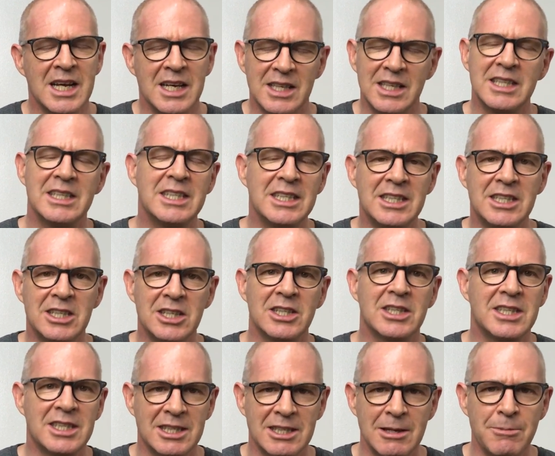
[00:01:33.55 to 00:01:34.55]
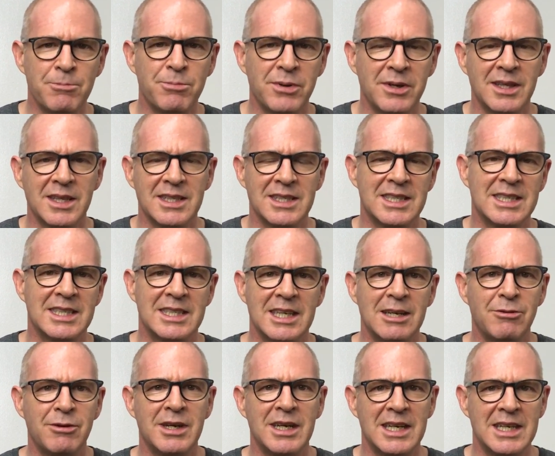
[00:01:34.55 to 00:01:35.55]
This is just simply that
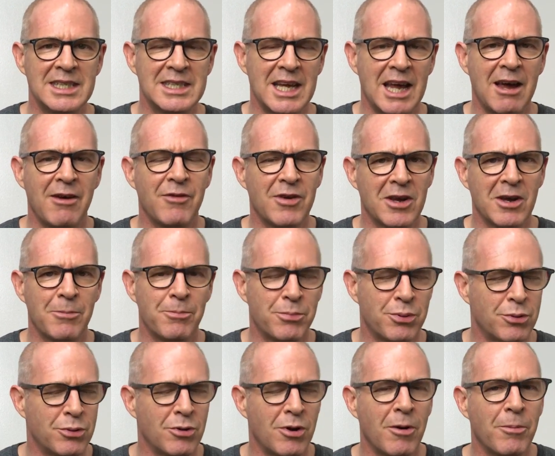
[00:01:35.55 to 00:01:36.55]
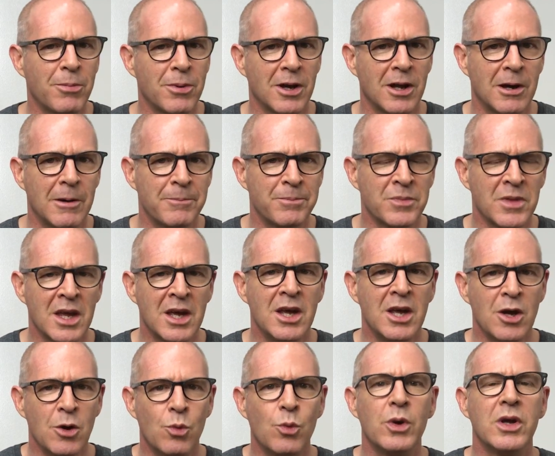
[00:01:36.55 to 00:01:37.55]
Siri is having a problem
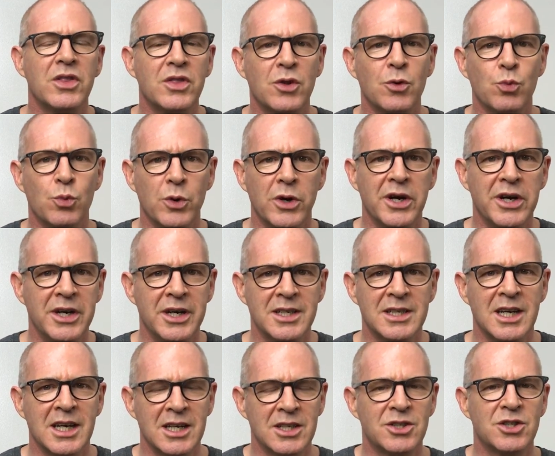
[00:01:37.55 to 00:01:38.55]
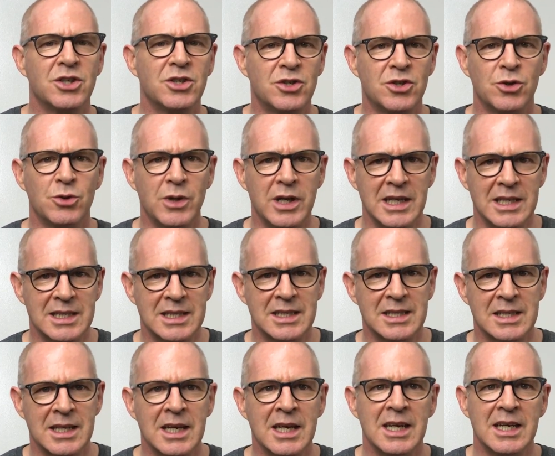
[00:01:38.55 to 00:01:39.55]
with the word
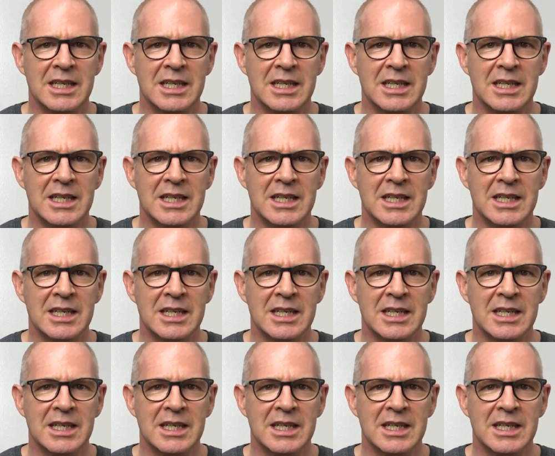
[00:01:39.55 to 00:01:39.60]
Todoist.